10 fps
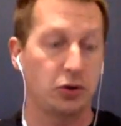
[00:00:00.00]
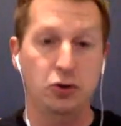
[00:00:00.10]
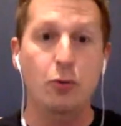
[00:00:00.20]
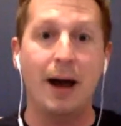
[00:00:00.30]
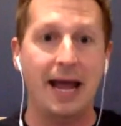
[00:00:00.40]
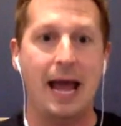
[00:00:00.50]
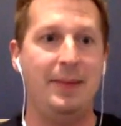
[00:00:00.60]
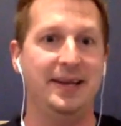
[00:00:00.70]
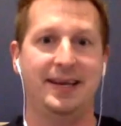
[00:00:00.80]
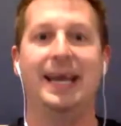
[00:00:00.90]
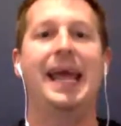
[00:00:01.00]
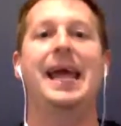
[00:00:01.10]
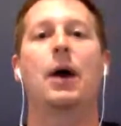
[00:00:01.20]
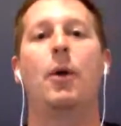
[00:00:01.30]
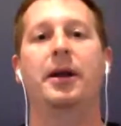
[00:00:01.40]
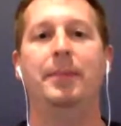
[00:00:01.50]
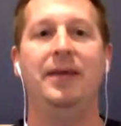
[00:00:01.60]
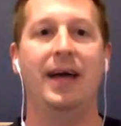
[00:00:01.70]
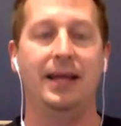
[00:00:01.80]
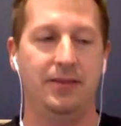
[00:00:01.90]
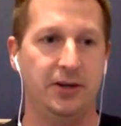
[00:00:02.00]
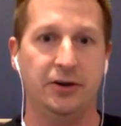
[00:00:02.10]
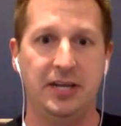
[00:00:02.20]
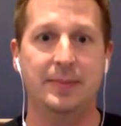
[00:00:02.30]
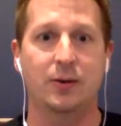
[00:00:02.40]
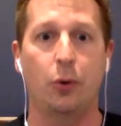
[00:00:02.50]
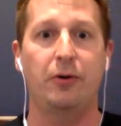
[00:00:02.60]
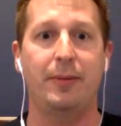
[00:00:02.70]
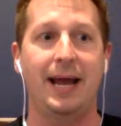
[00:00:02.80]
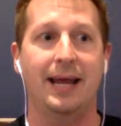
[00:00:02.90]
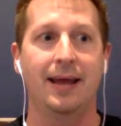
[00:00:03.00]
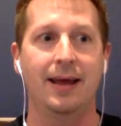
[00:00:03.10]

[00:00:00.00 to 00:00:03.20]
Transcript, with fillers: to Miami and saying, "Hey, I want to be that your team's quarterback."